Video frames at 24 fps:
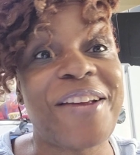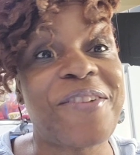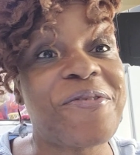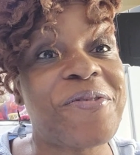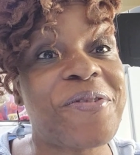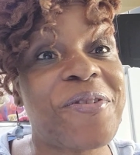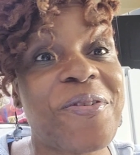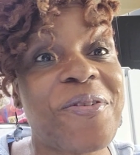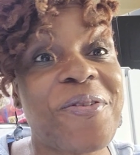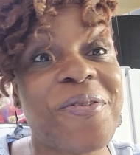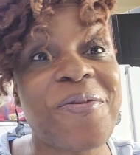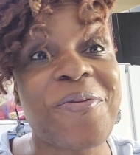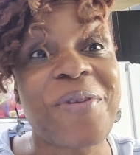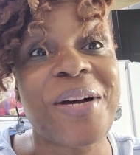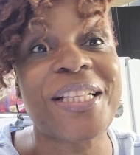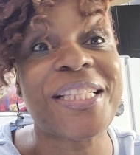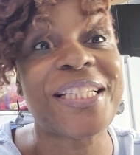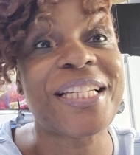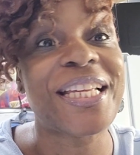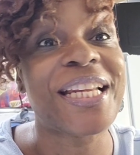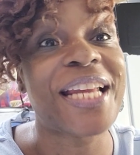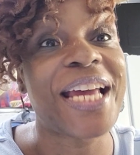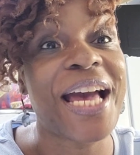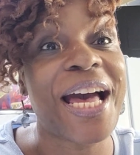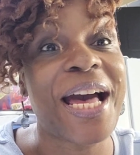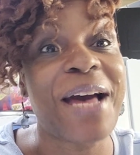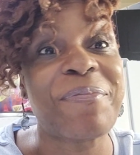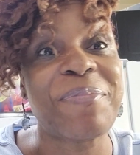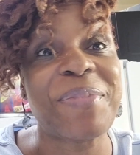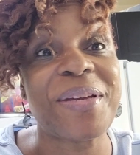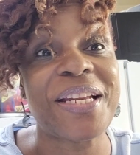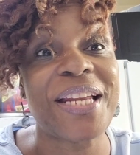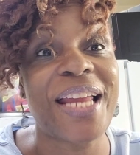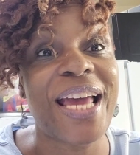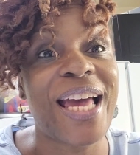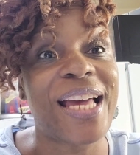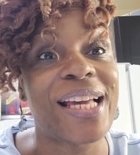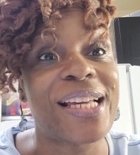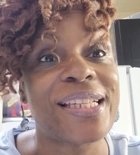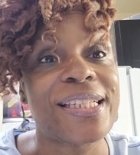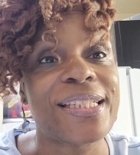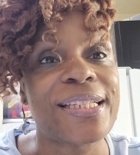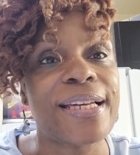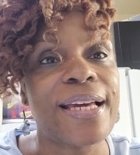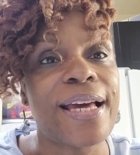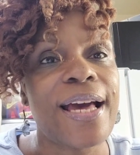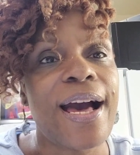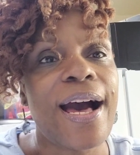don't know what's going to happen
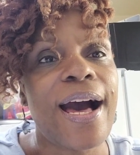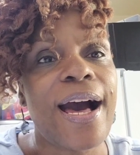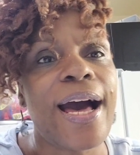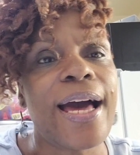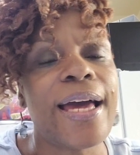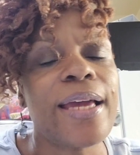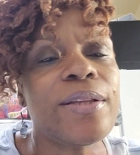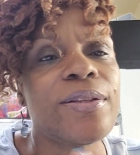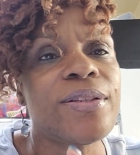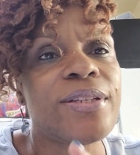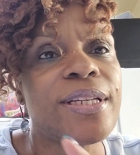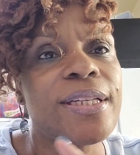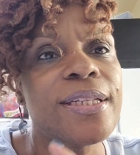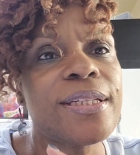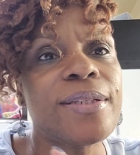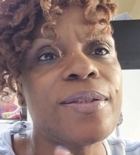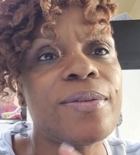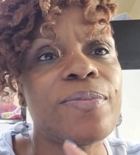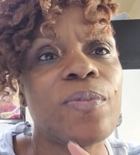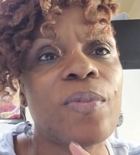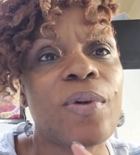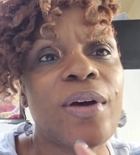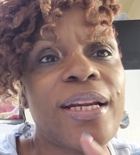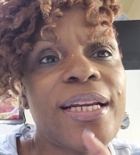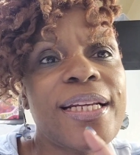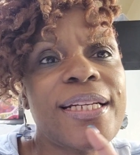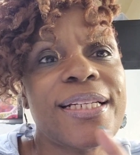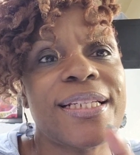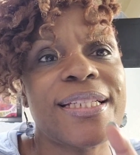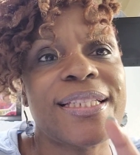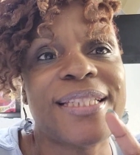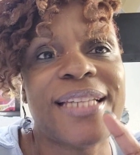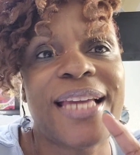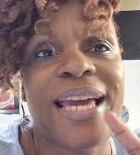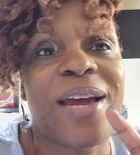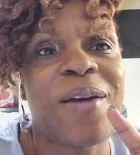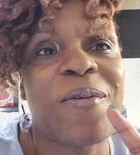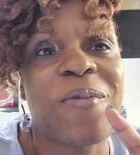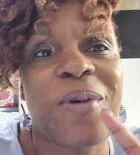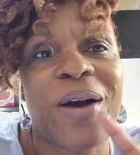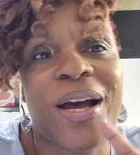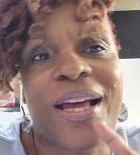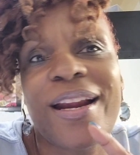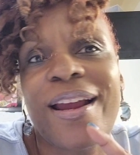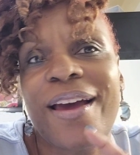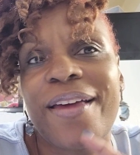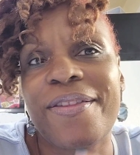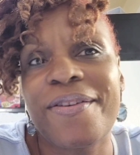next. I just wanted to say
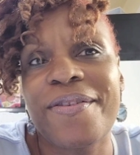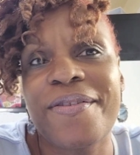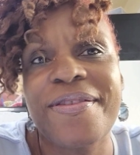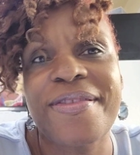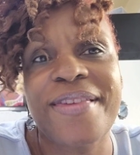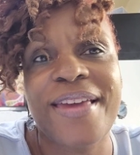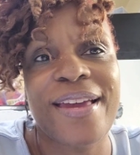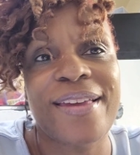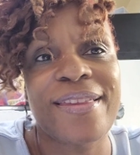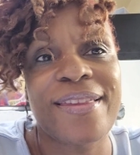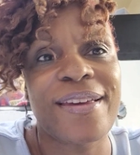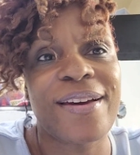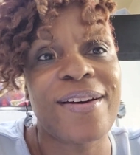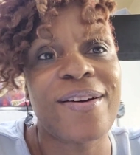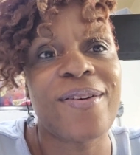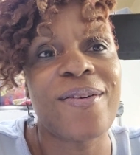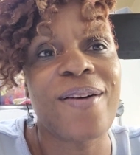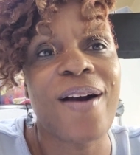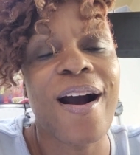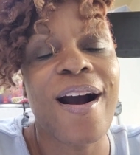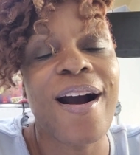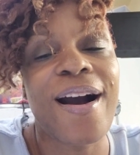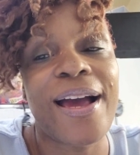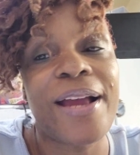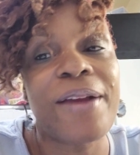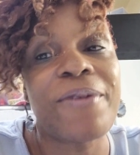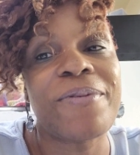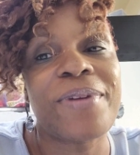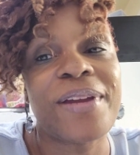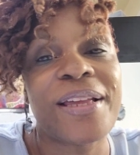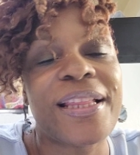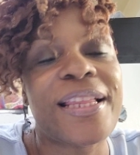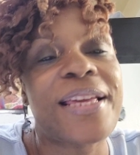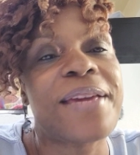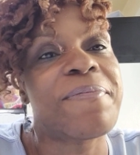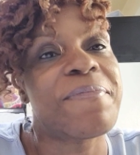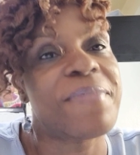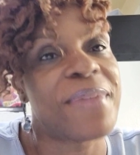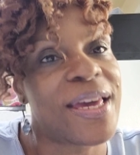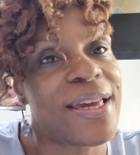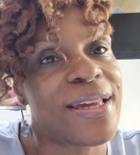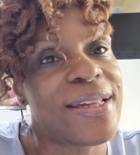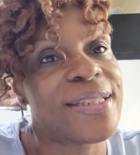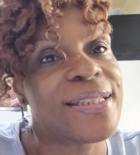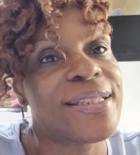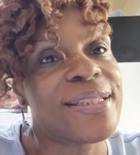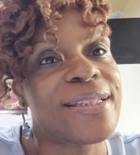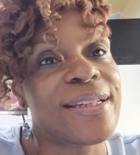one other thing, though. I really
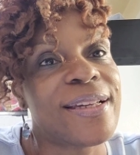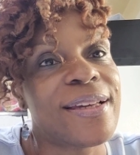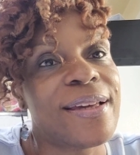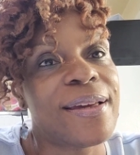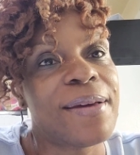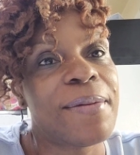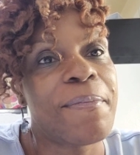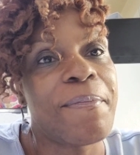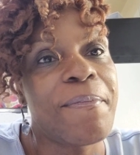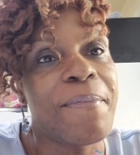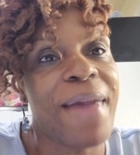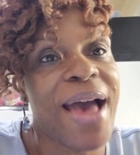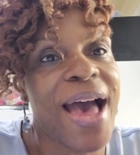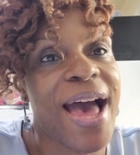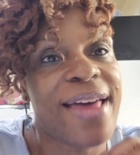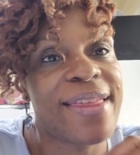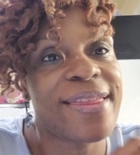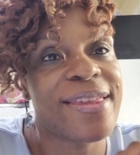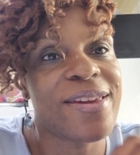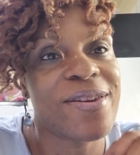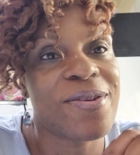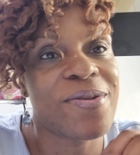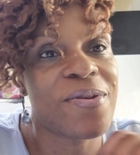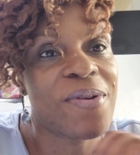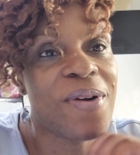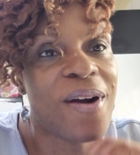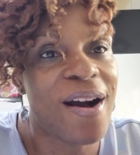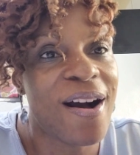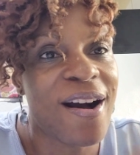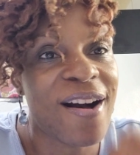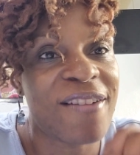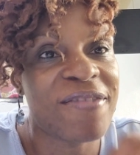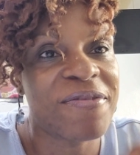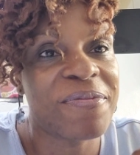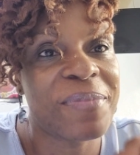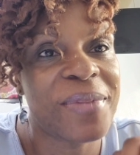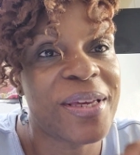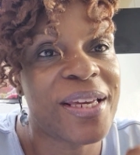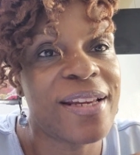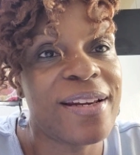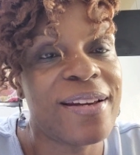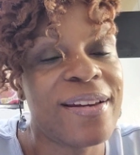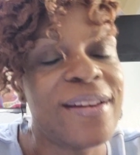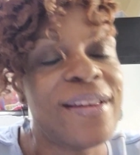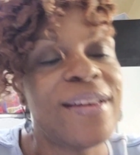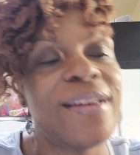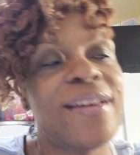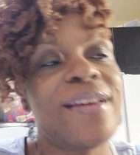miss Matthew
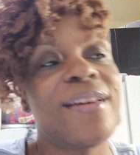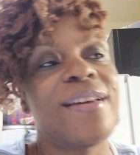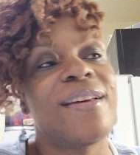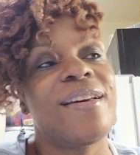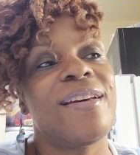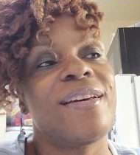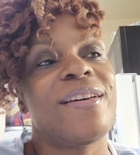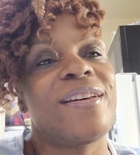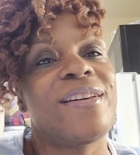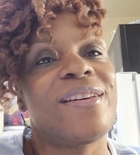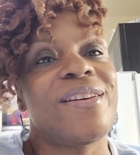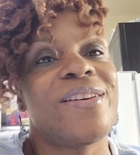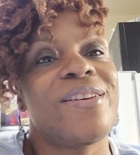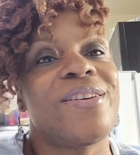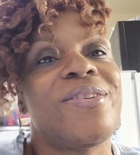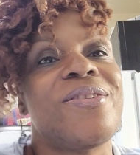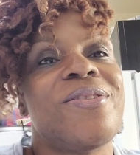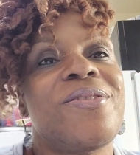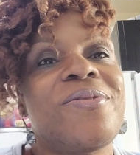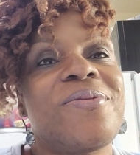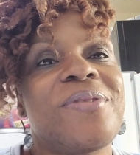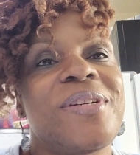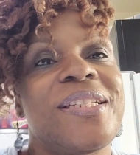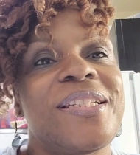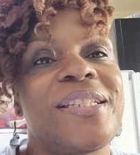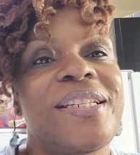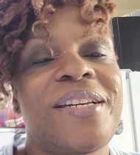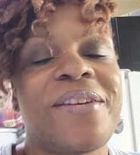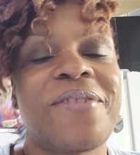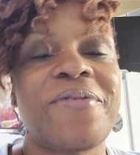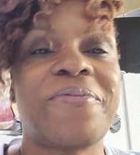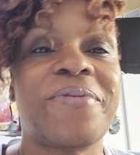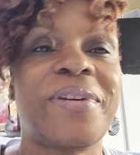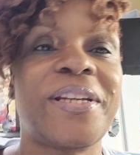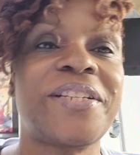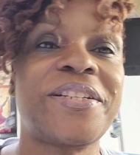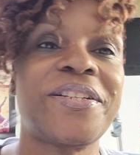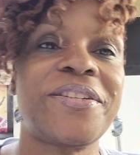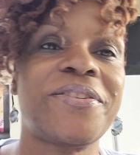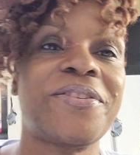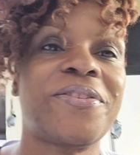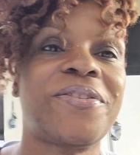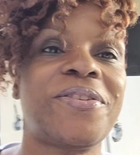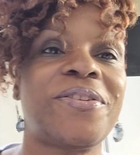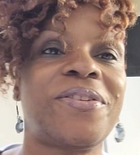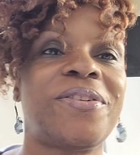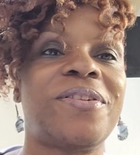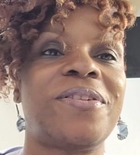Hoffman, who is the
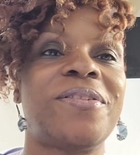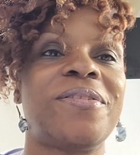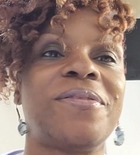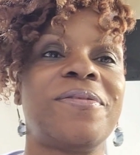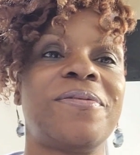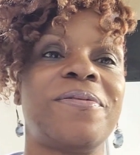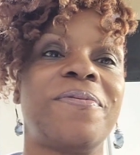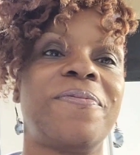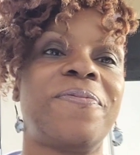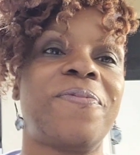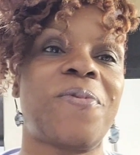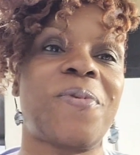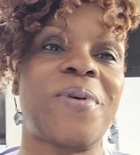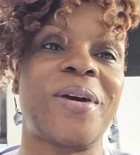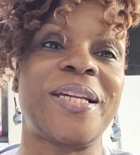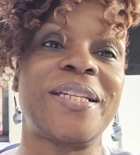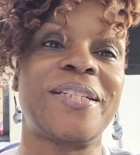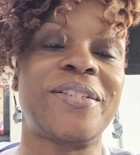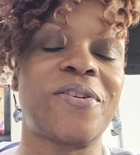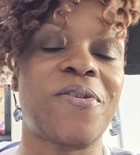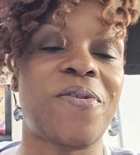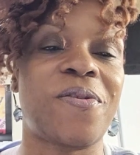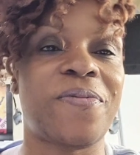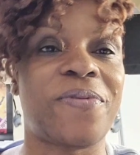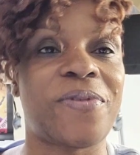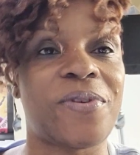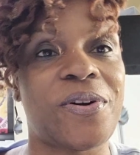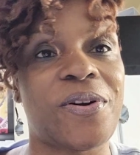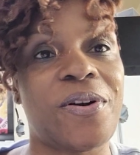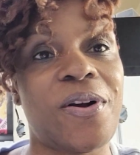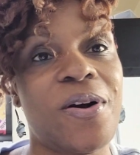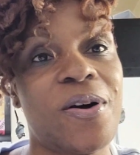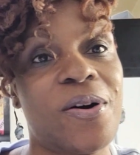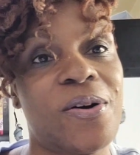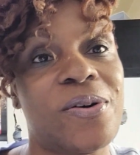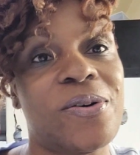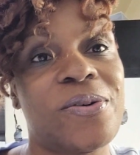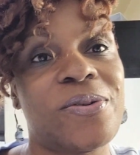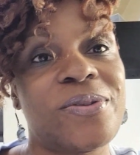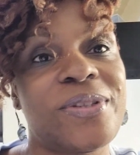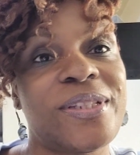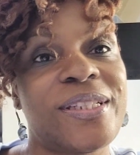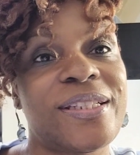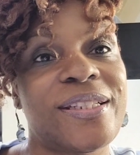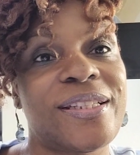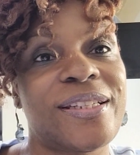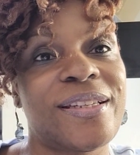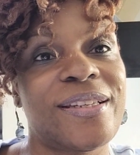original voiceover
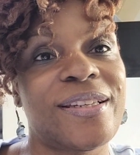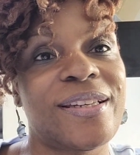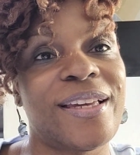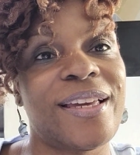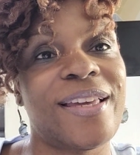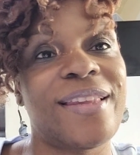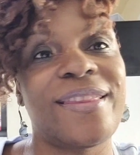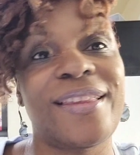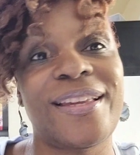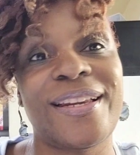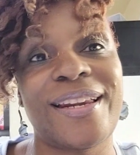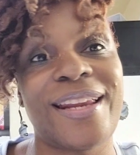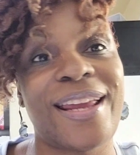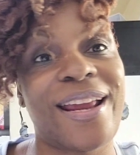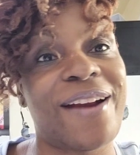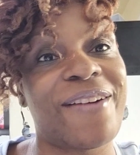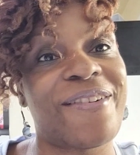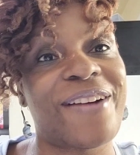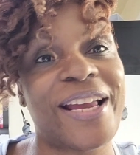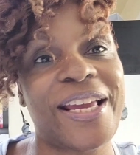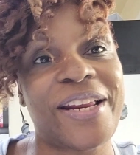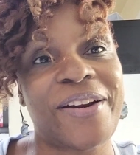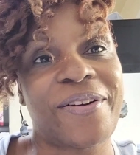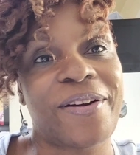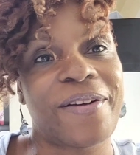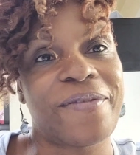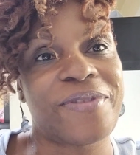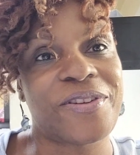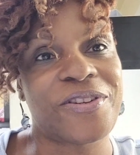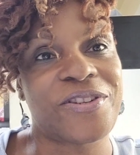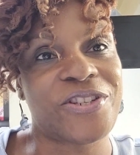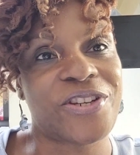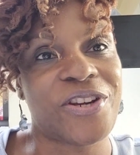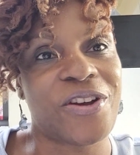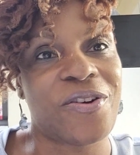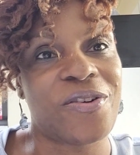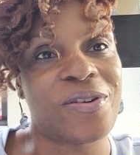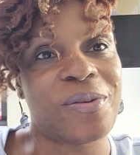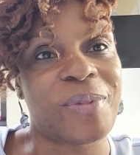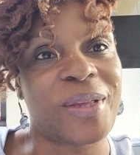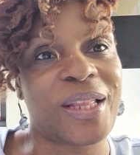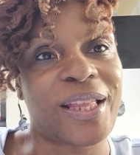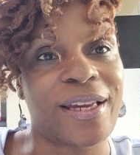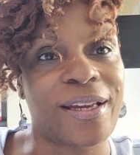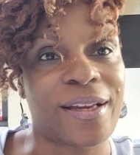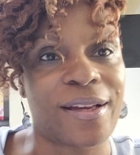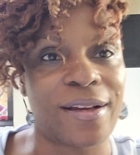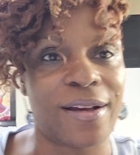host and the narrator of the show, and be
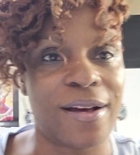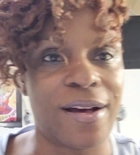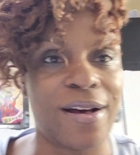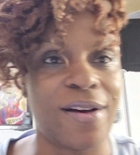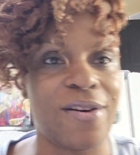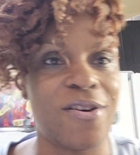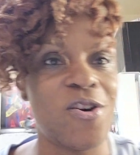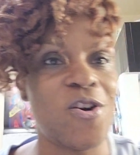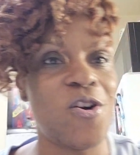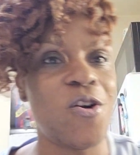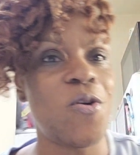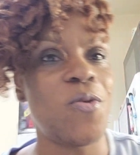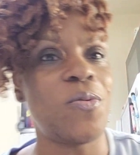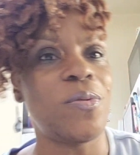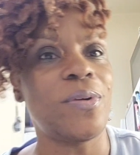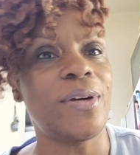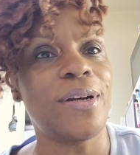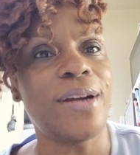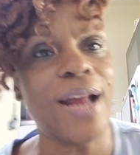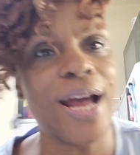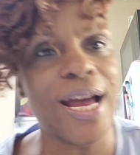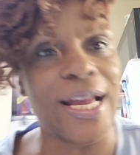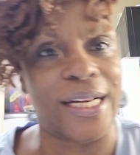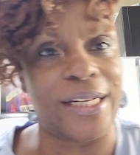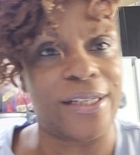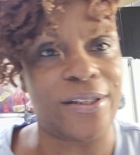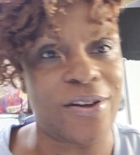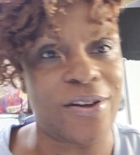like, all night